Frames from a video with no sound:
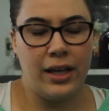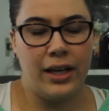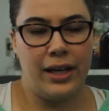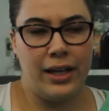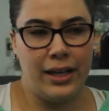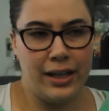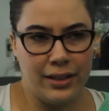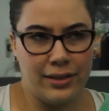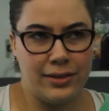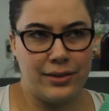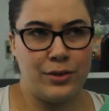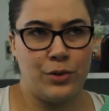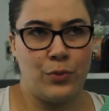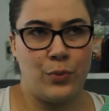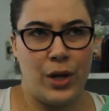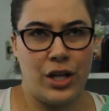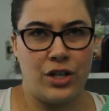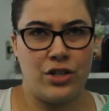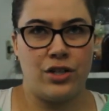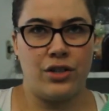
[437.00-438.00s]
is to
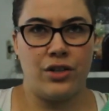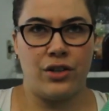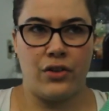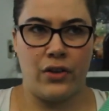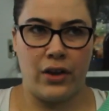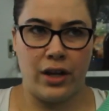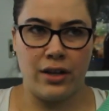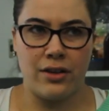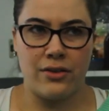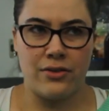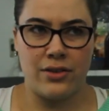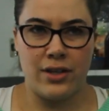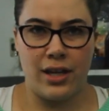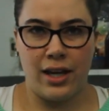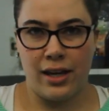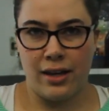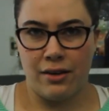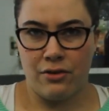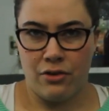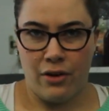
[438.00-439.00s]
measure things
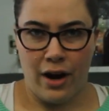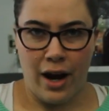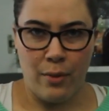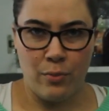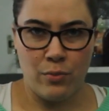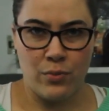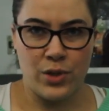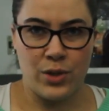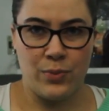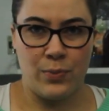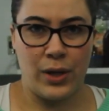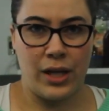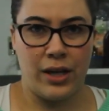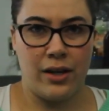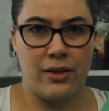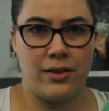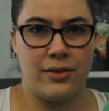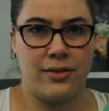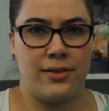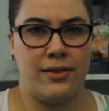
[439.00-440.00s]
in grams,
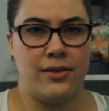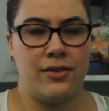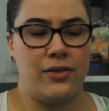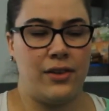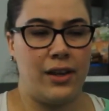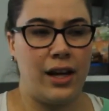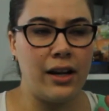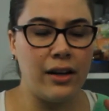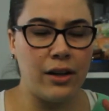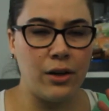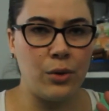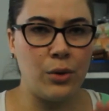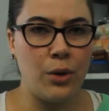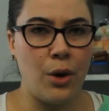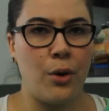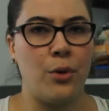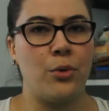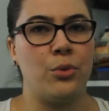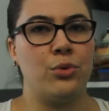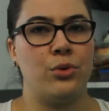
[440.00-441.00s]
because then you
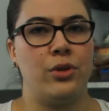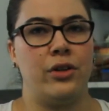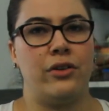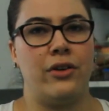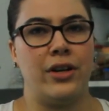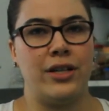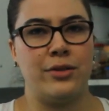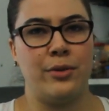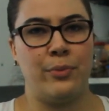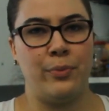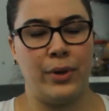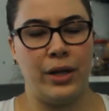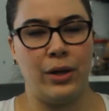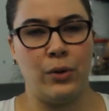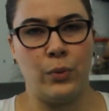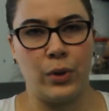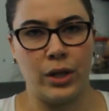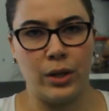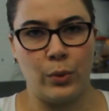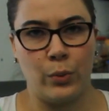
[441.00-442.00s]
know the recipe
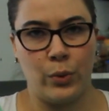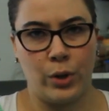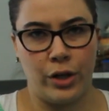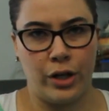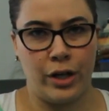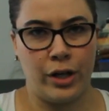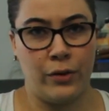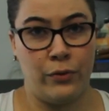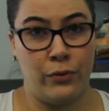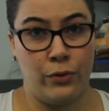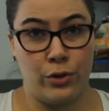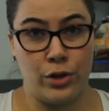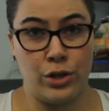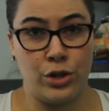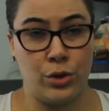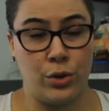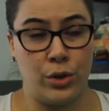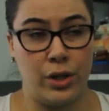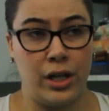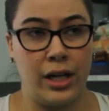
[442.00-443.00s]
will work for
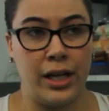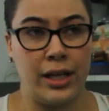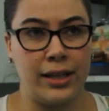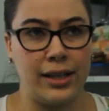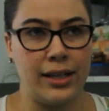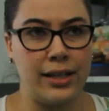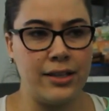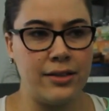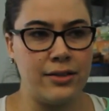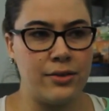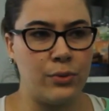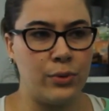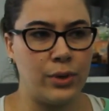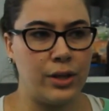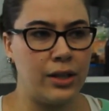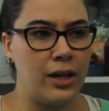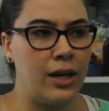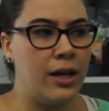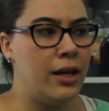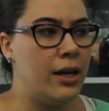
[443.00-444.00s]
sure. At least with
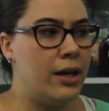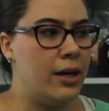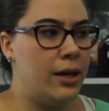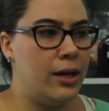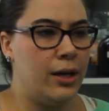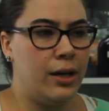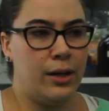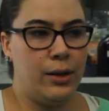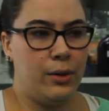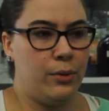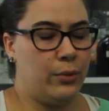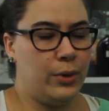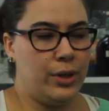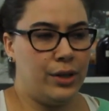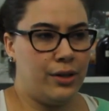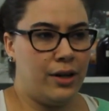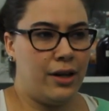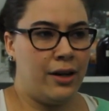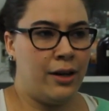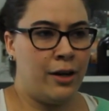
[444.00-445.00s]

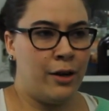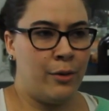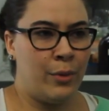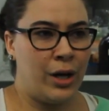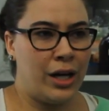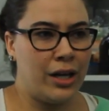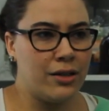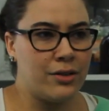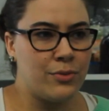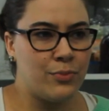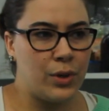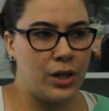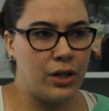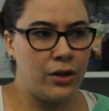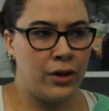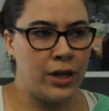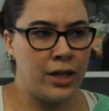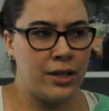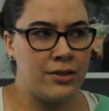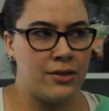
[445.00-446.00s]
my
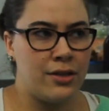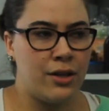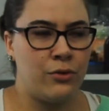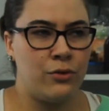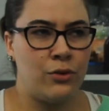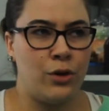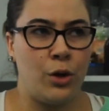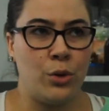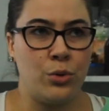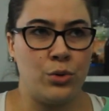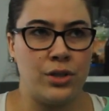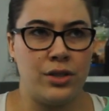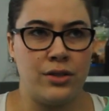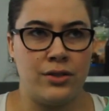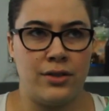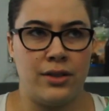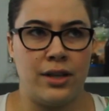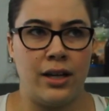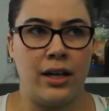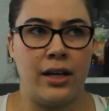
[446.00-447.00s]
experience, I've
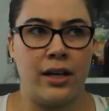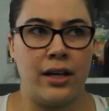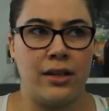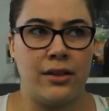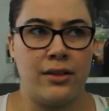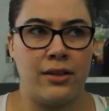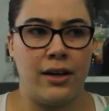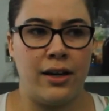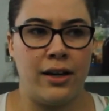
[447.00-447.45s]
noticed that